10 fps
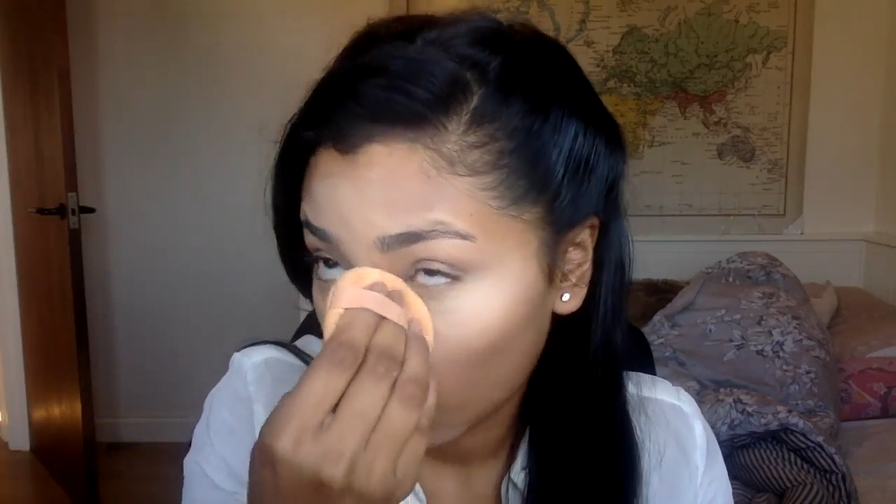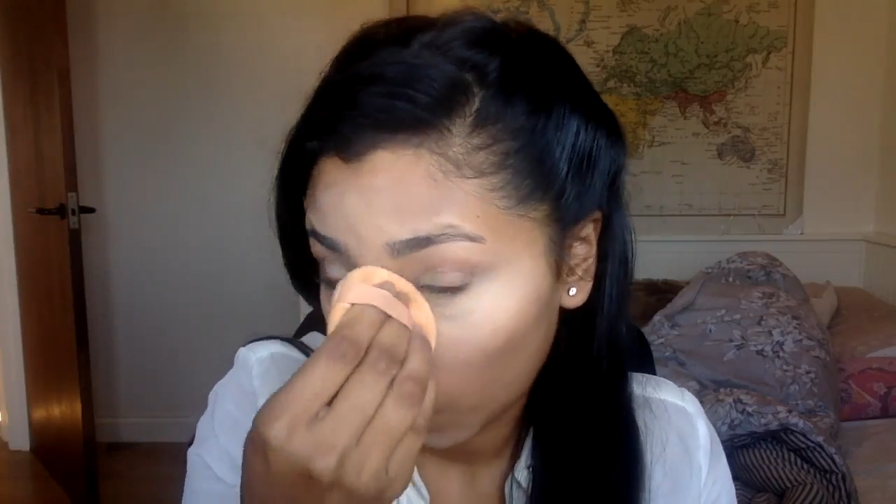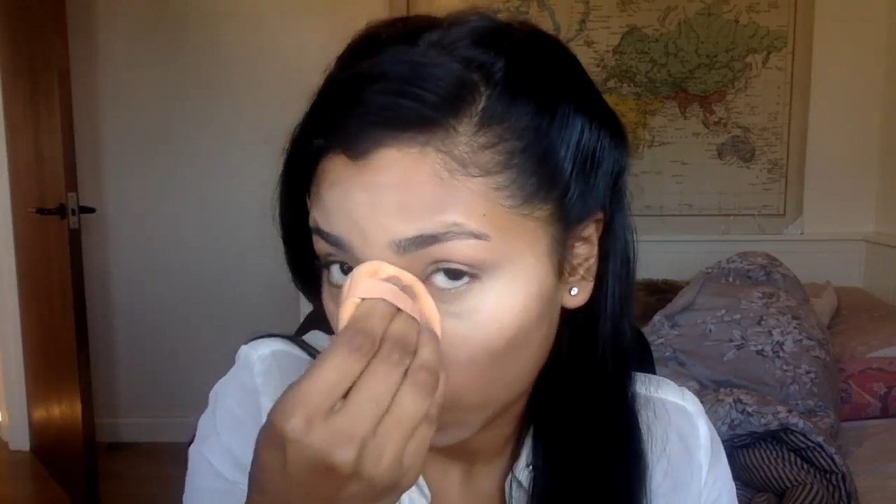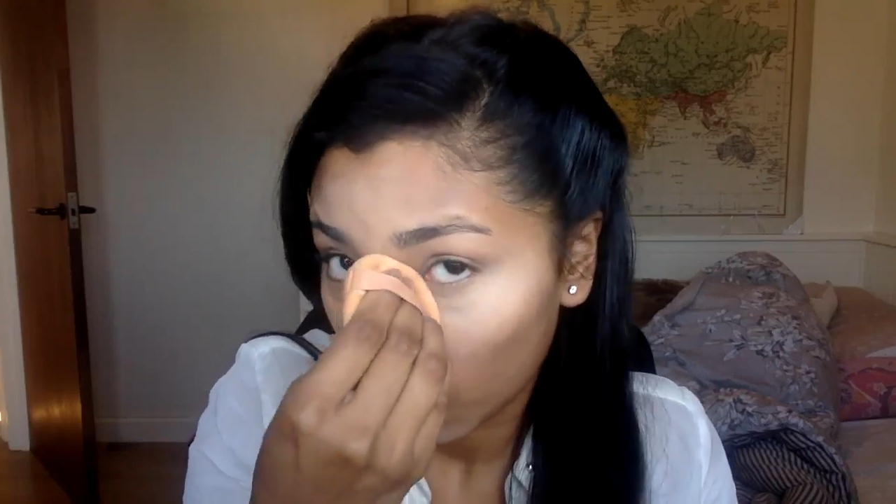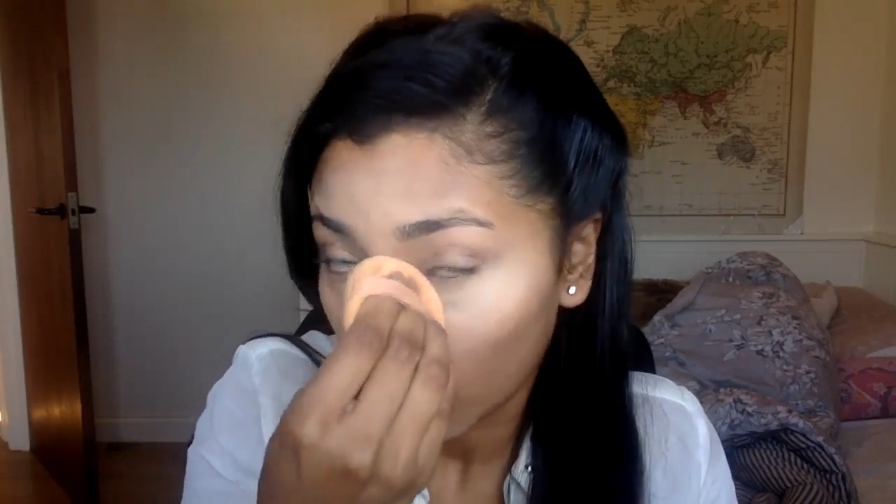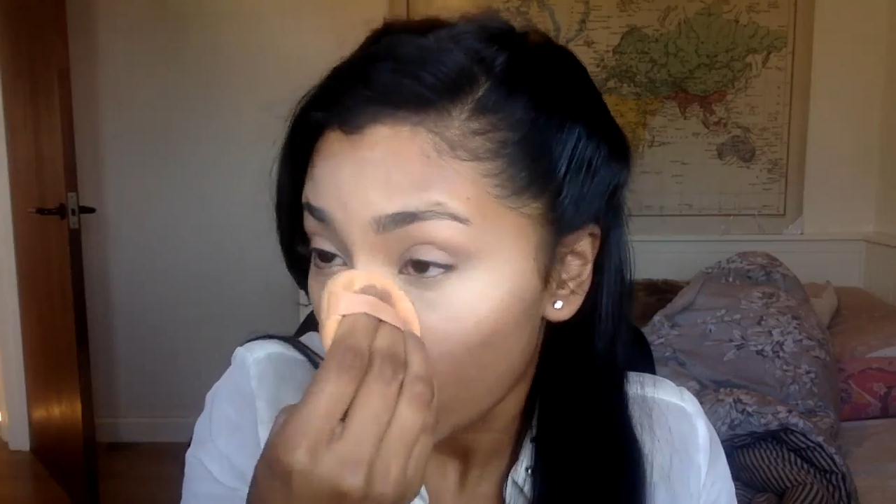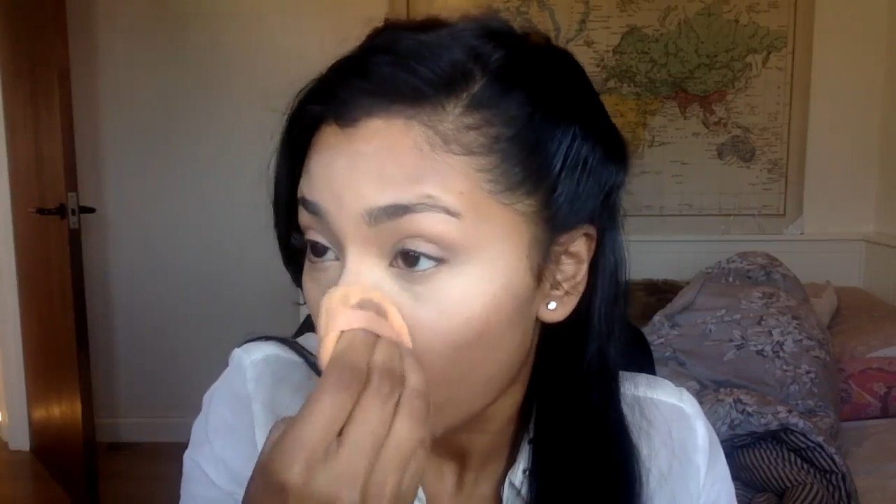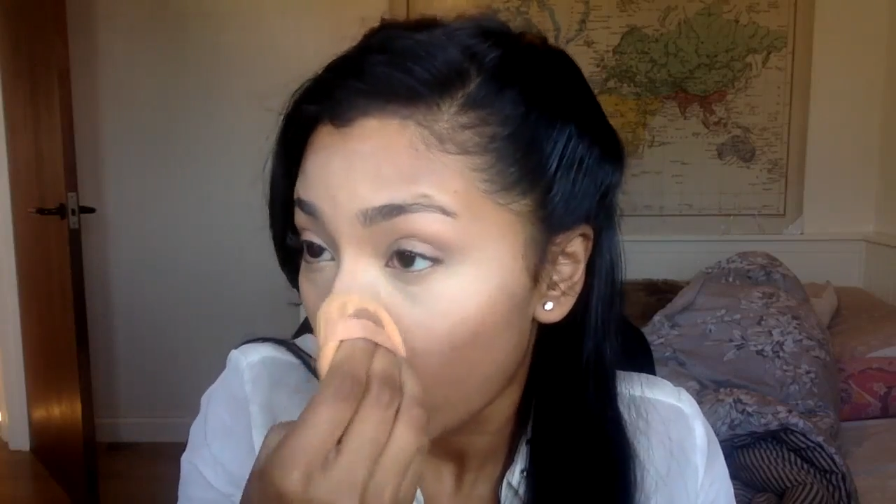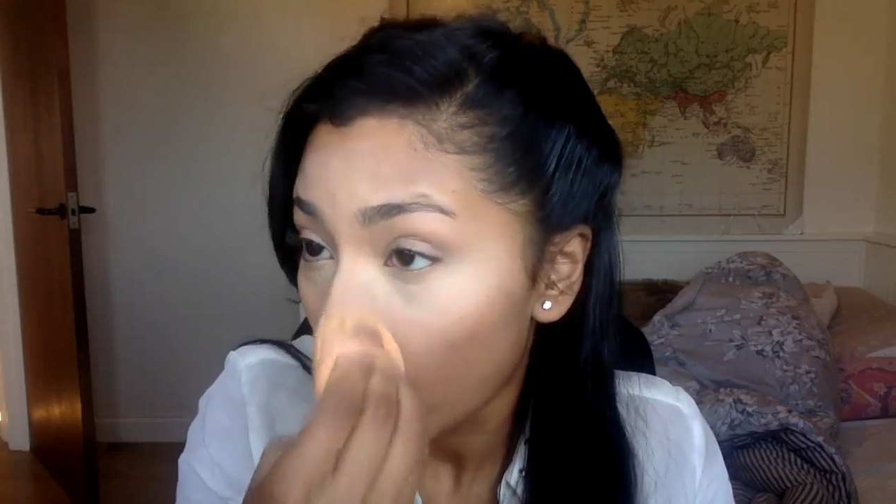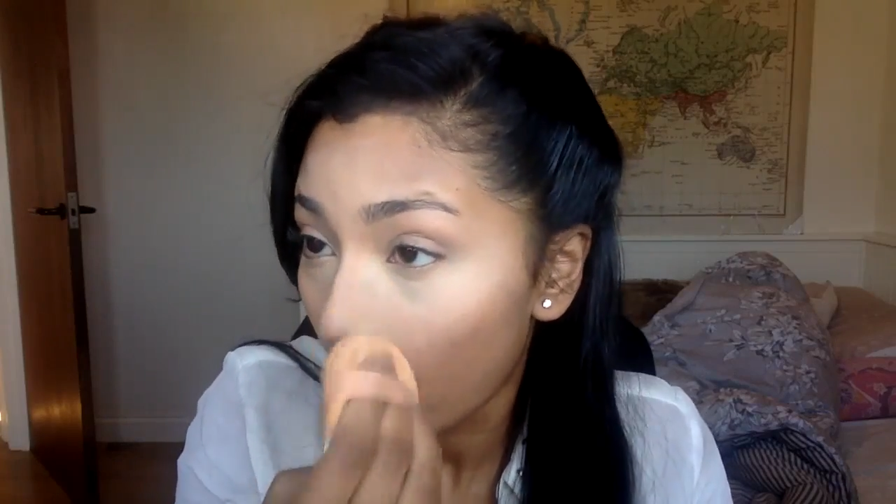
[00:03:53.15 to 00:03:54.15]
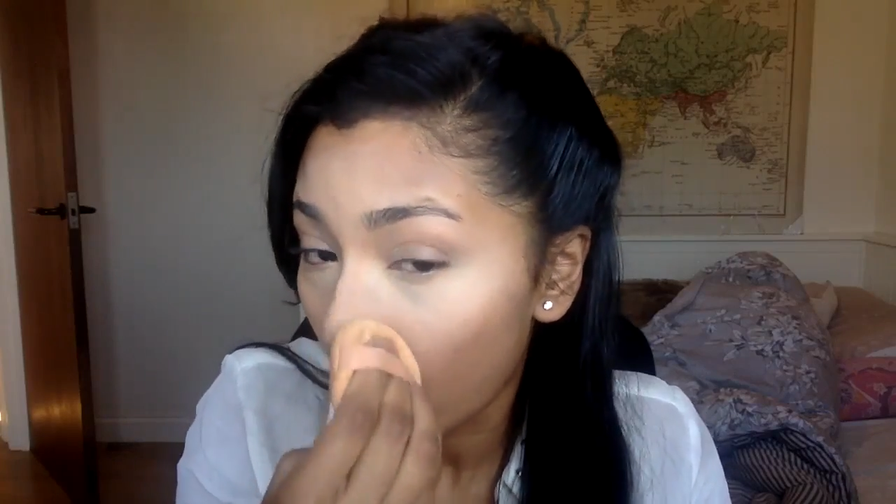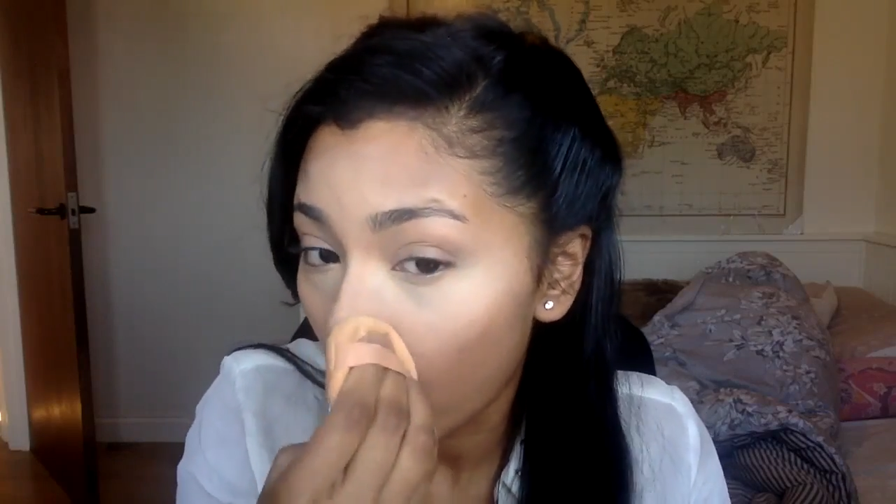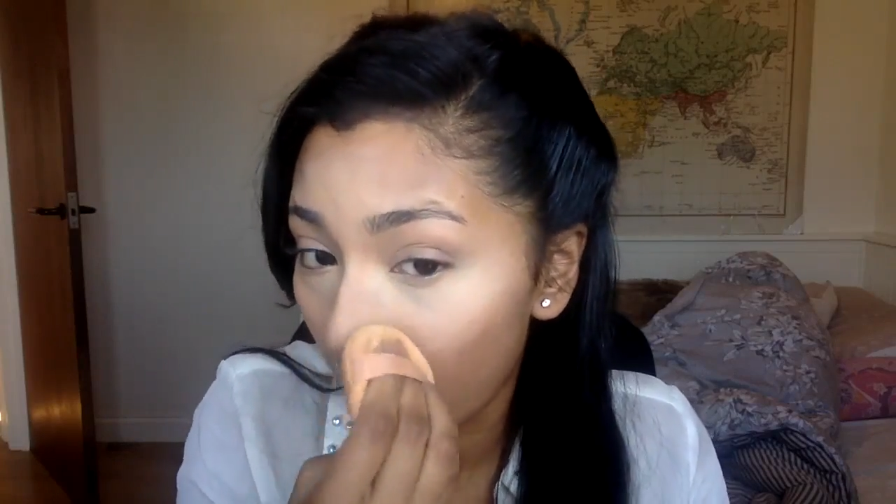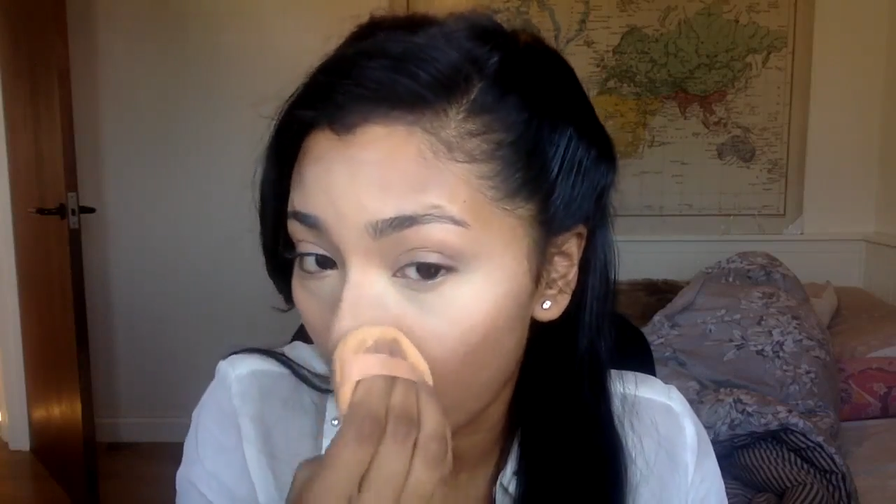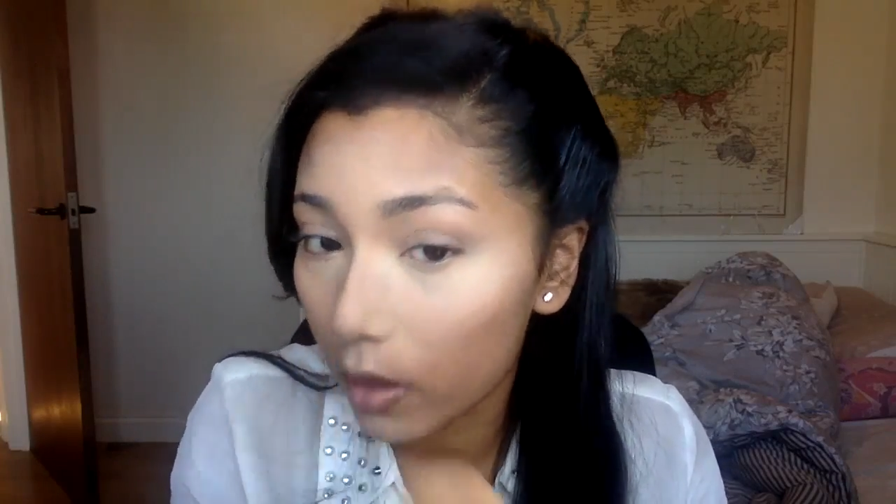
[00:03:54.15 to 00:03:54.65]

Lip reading: Nye Luxury Powder